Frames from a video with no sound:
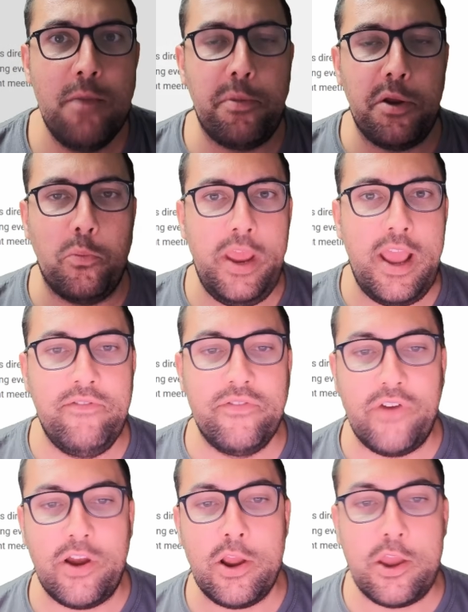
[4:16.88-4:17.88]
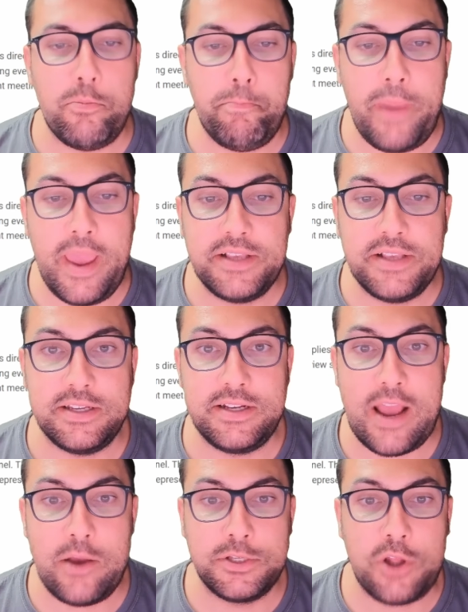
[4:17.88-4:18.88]
but we have a very good base to
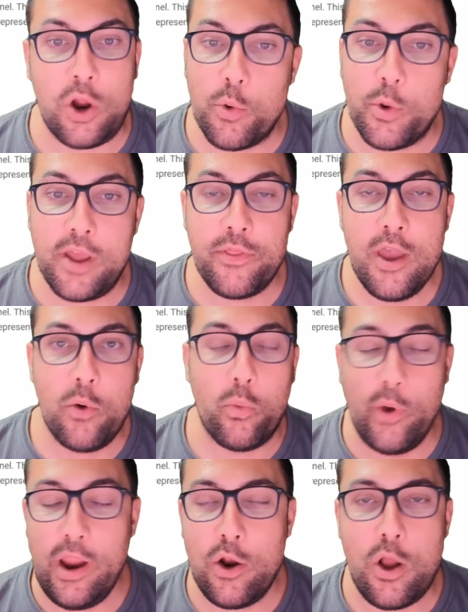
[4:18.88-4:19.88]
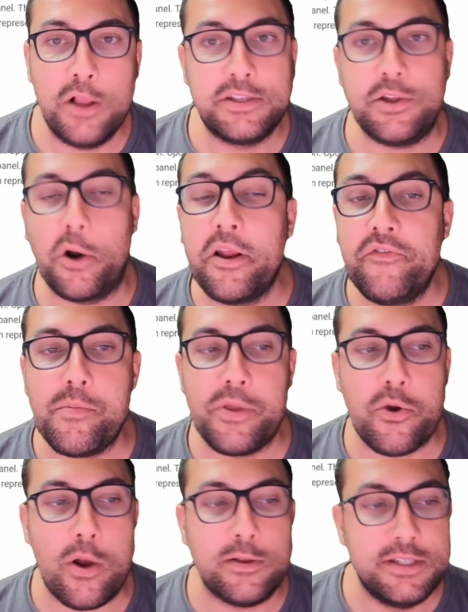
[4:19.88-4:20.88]
now start with. We are not starting from
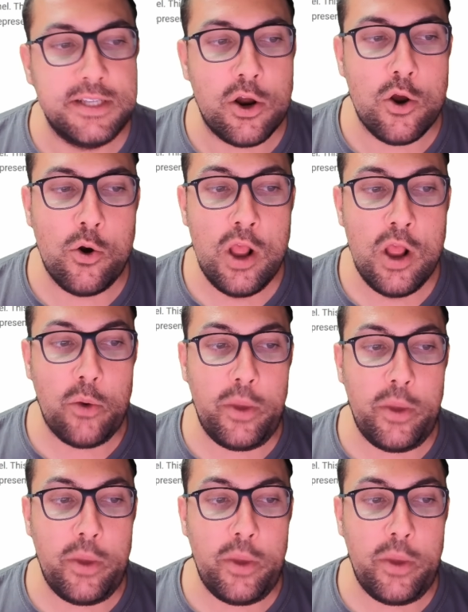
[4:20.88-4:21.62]
the ground zero. We